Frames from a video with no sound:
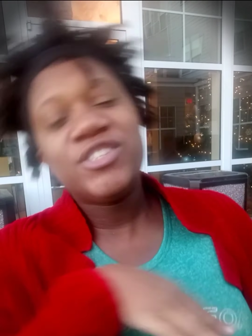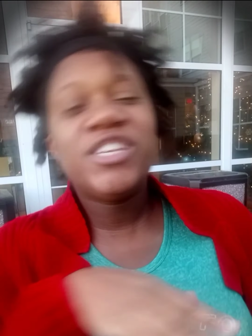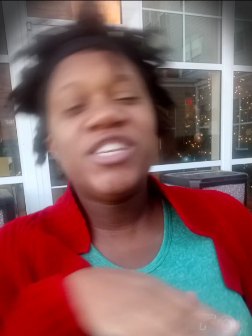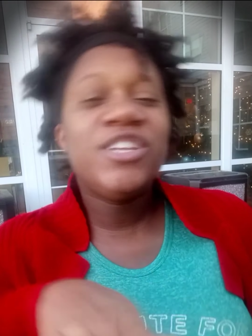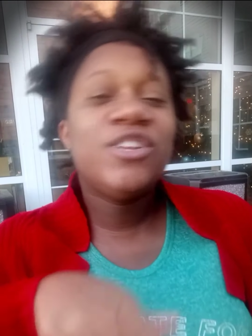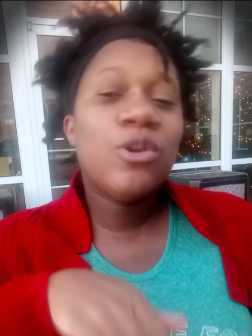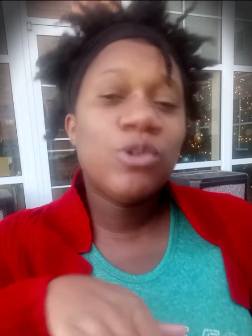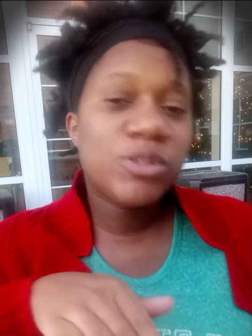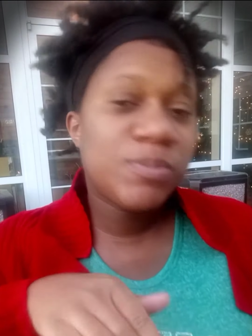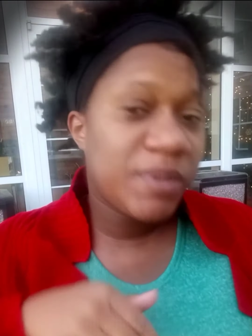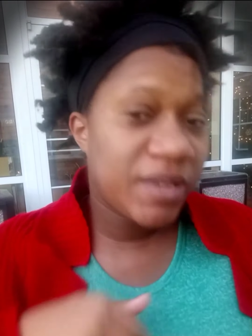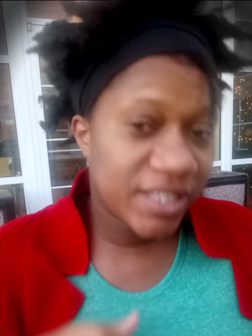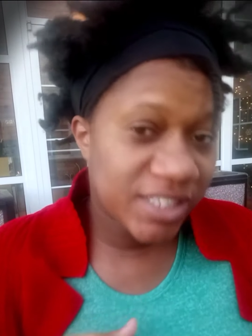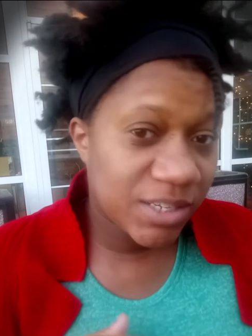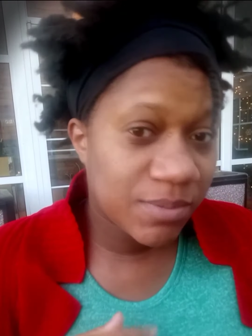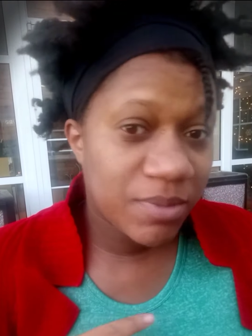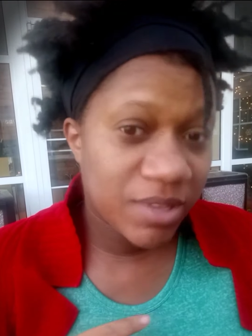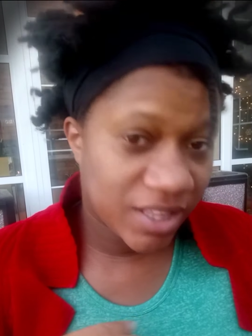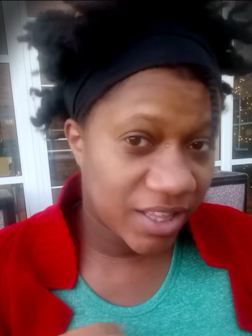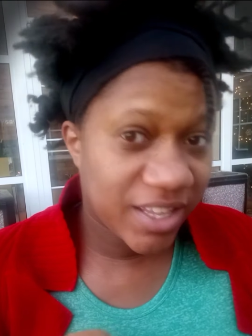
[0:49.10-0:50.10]
You see, he knows me
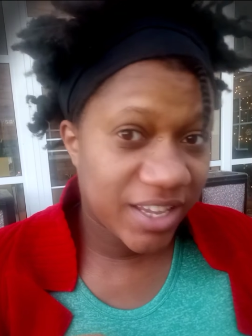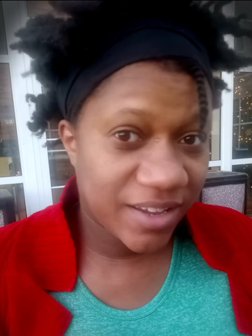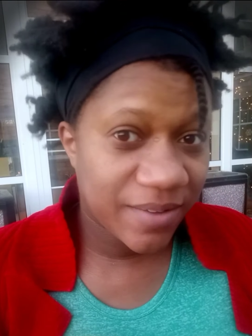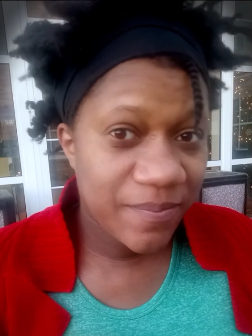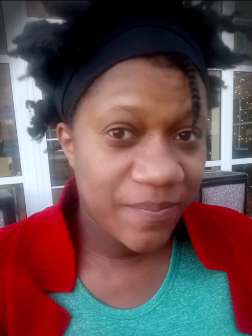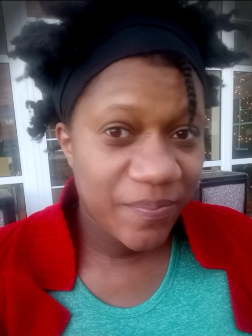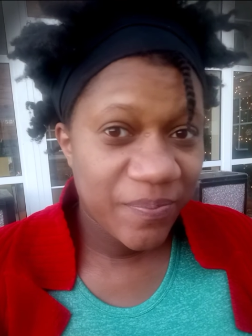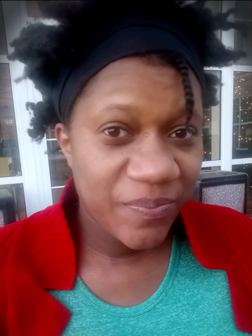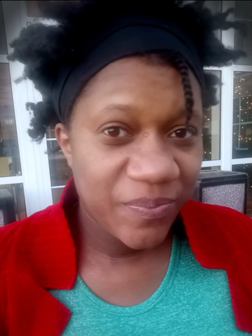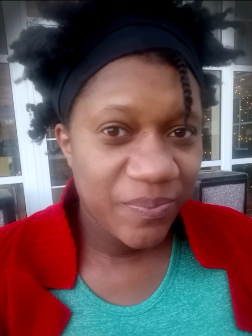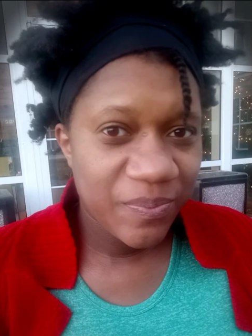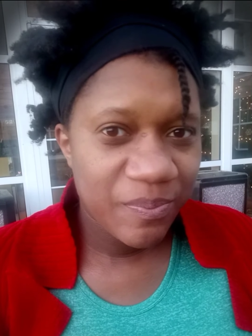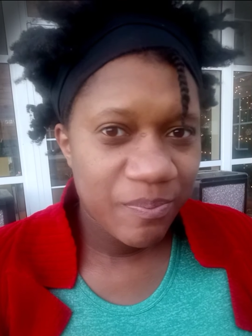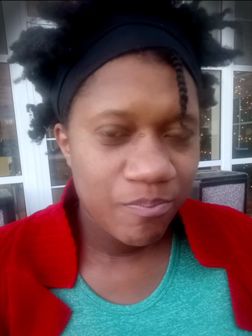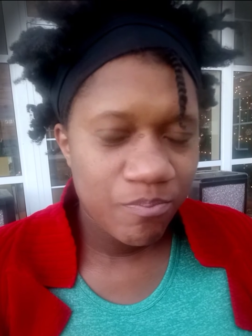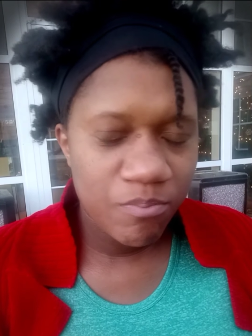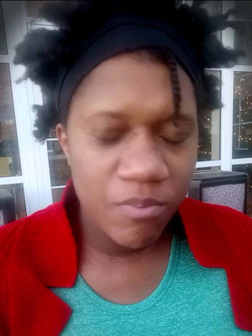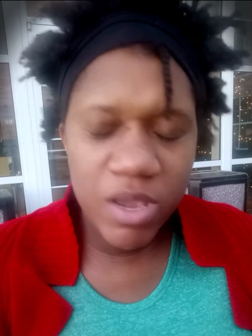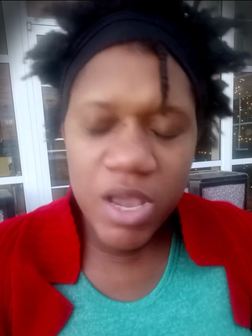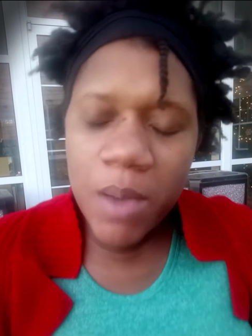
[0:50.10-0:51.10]
intimately.
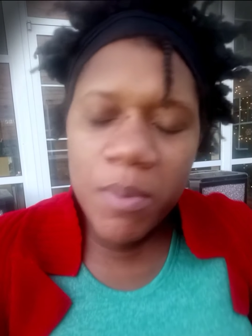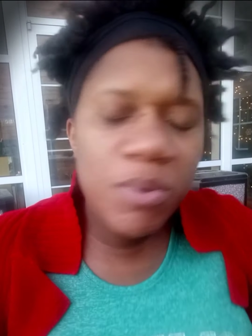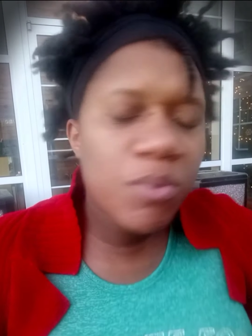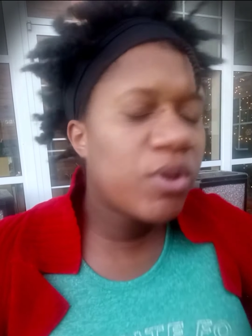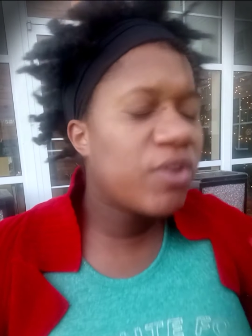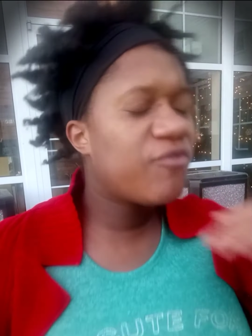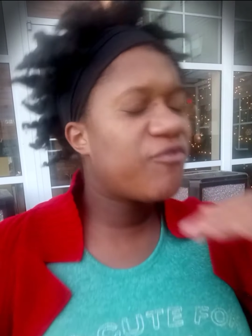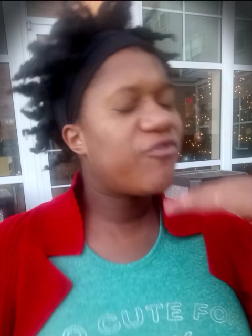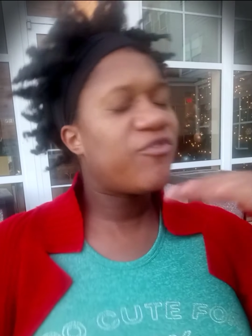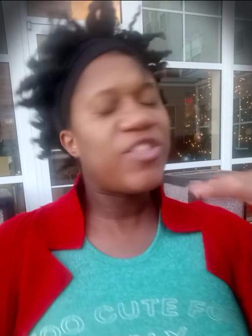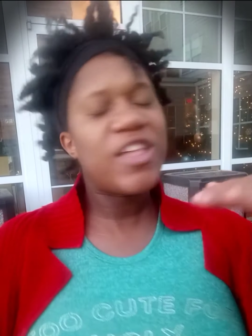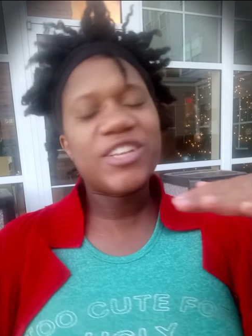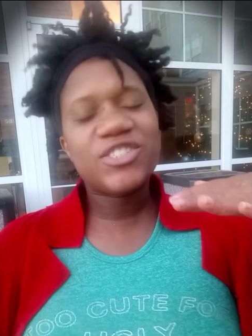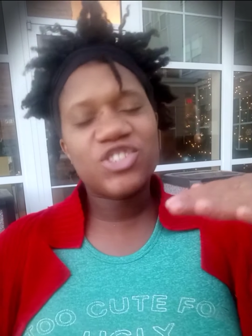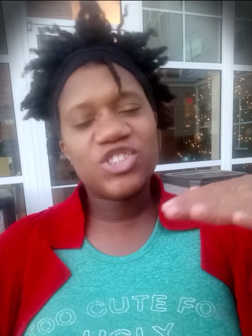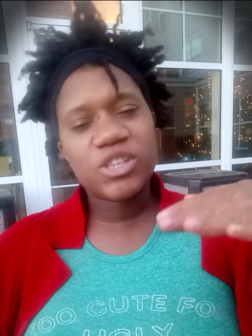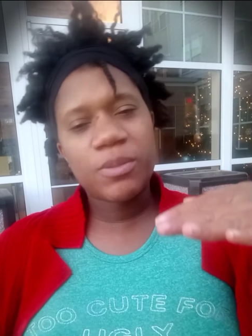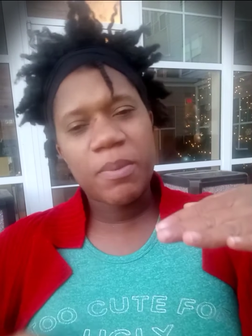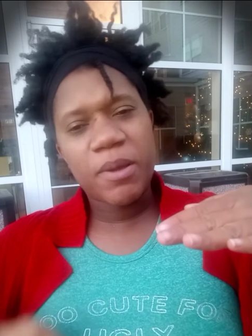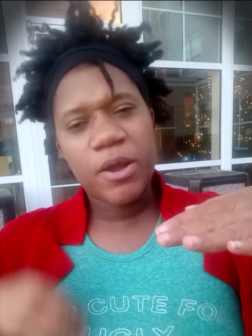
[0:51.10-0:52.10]
Becoming one flesh
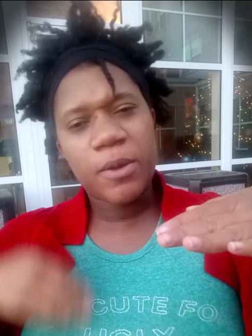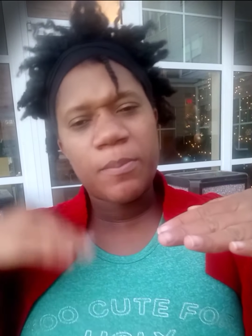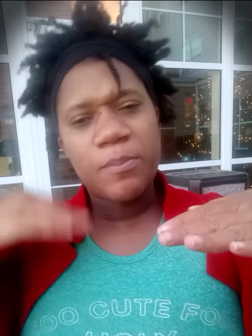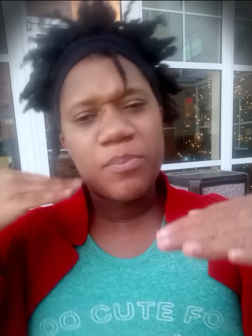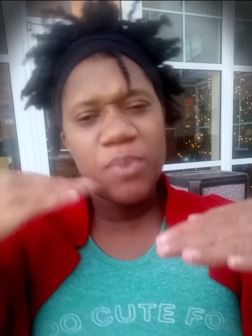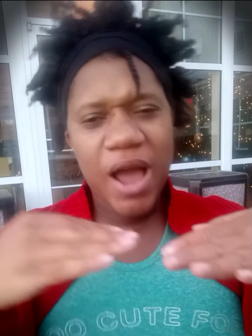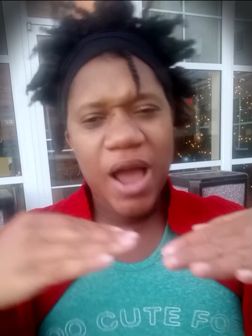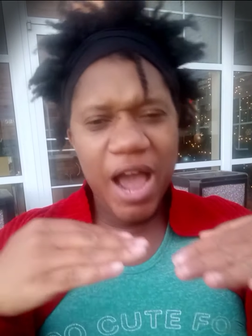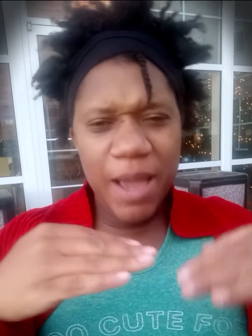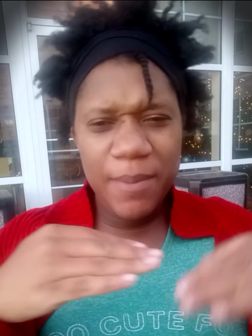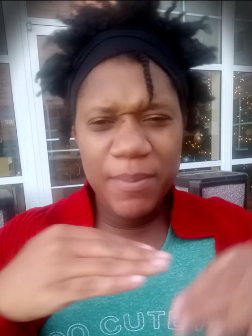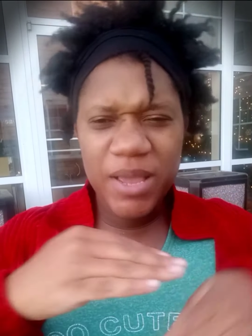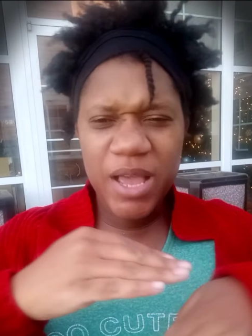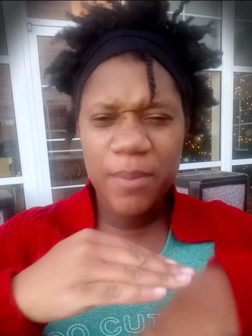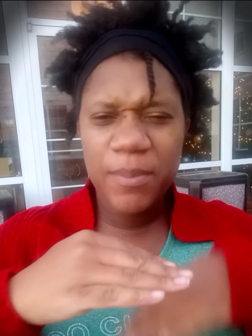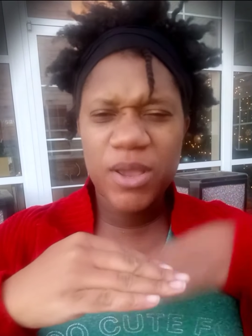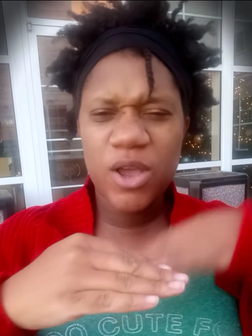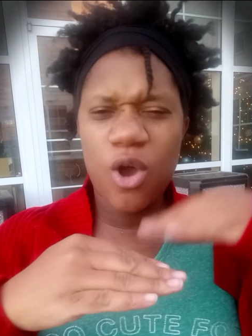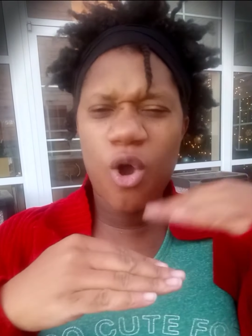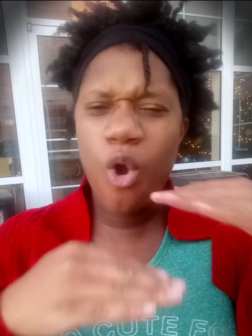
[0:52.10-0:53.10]
is a very bride,
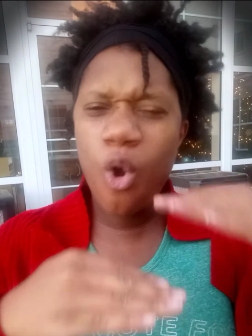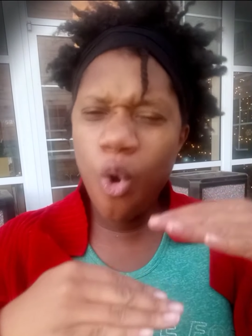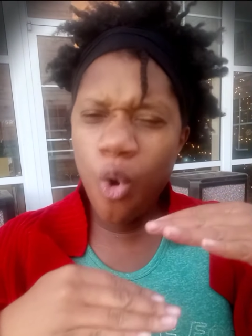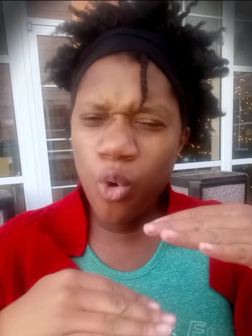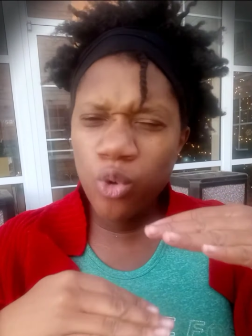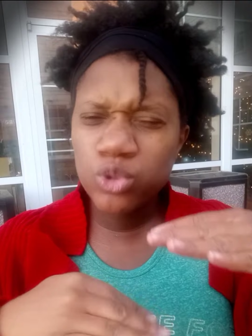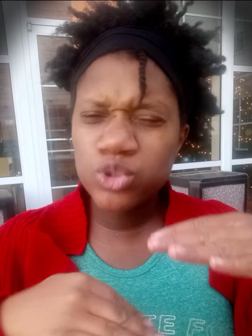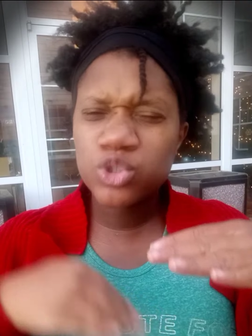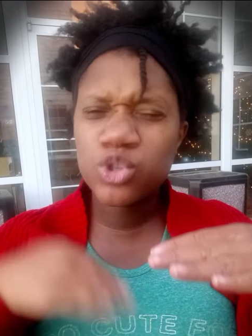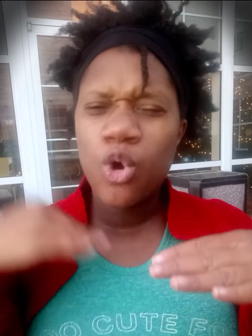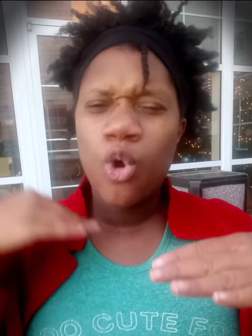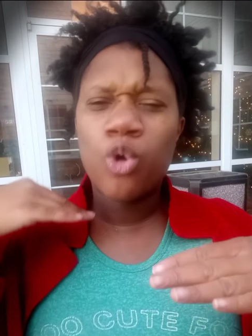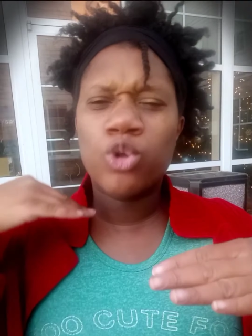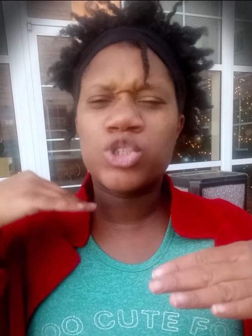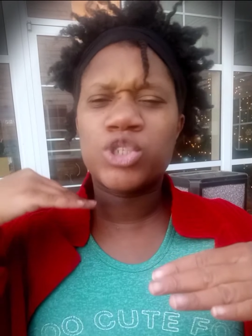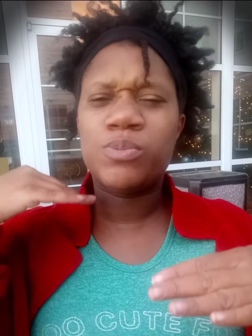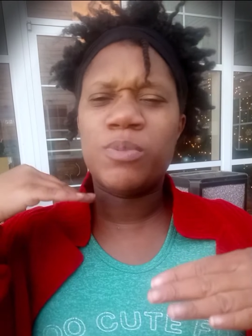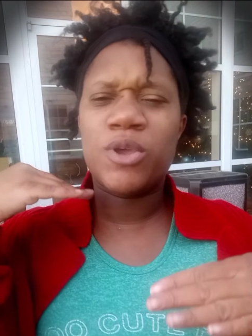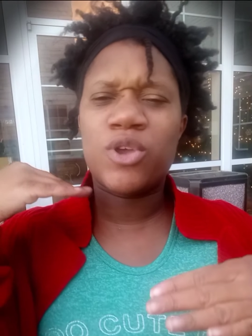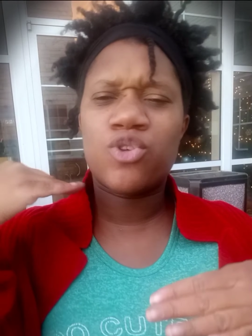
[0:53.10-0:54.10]
becoming whole to the
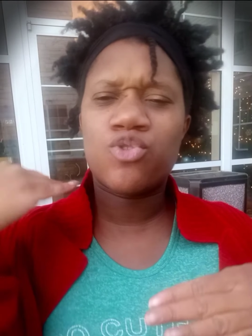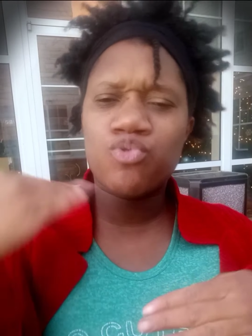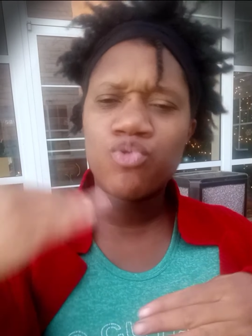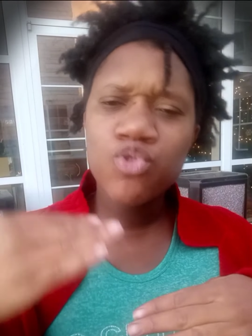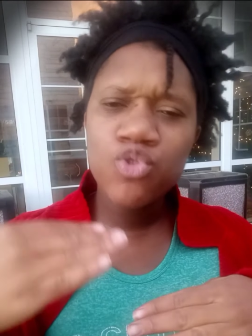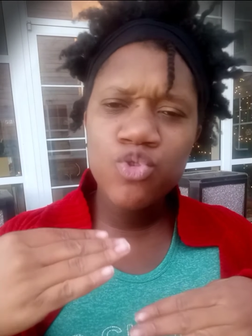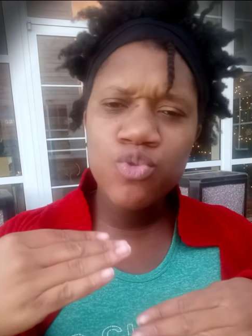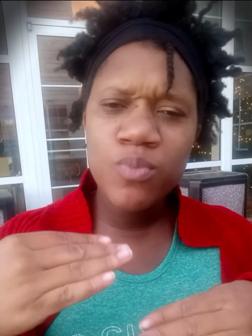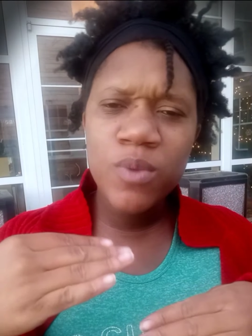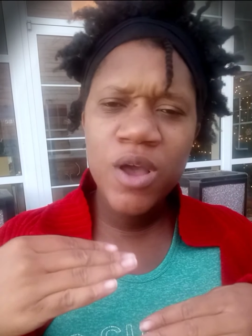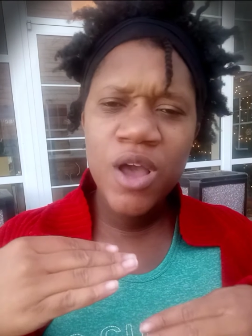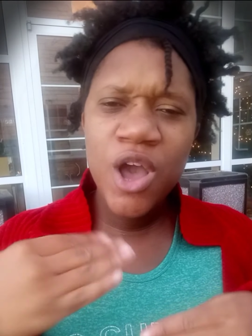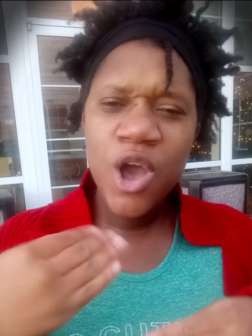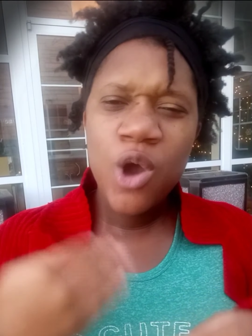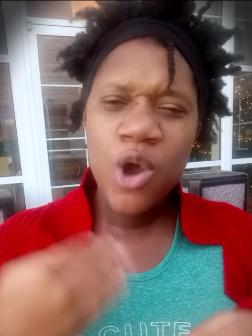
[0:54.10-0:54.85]
ultimate groom,